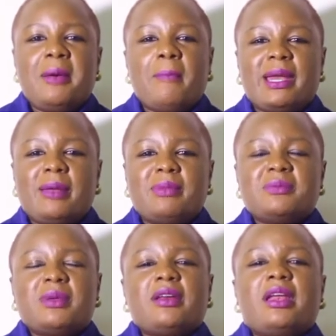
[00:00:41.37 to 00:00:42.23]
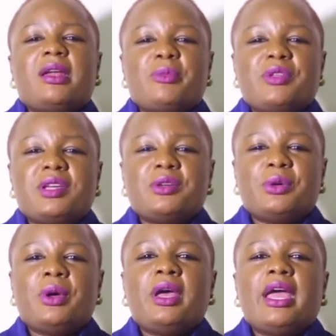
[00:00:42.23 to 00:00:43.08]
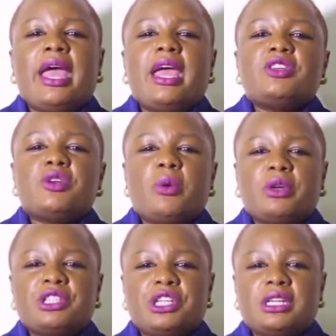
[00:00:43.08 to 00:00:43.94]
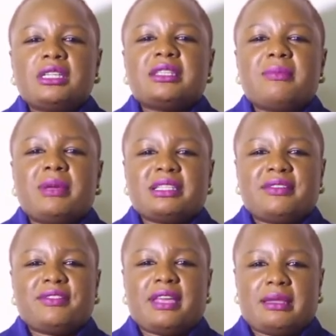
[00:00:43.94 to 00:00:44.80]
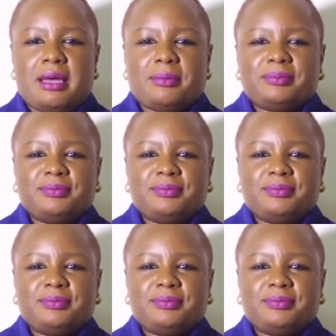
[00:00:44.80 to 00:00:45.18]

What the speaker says: My name is Maryana Munyendo and you're watching Simba Safe Kenya.